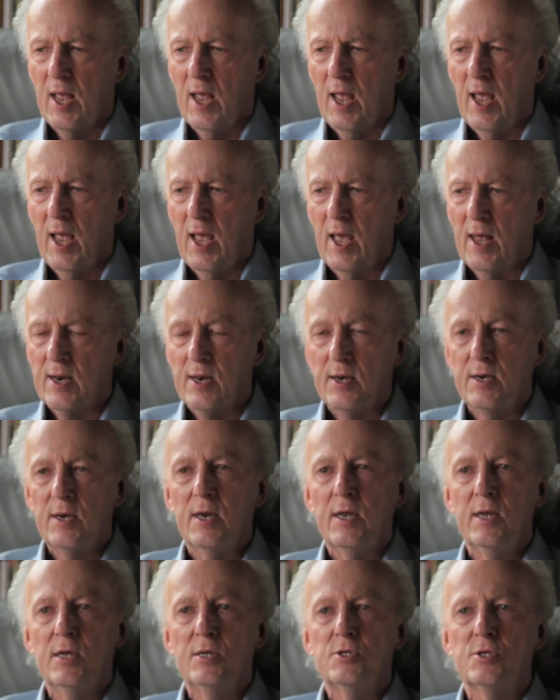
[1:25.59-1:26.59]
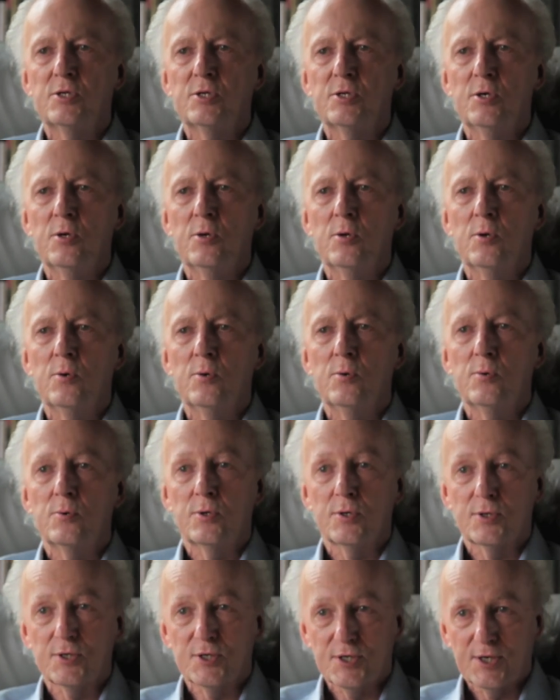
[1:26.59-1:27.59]
and it needs you
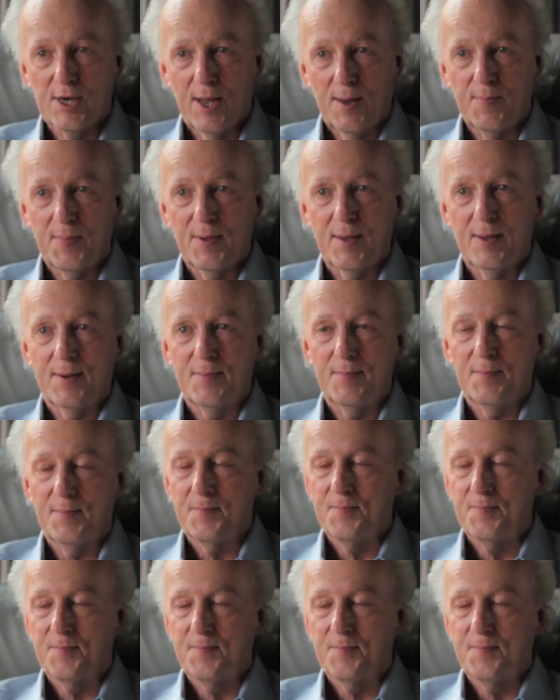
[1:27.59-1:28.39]
to step in.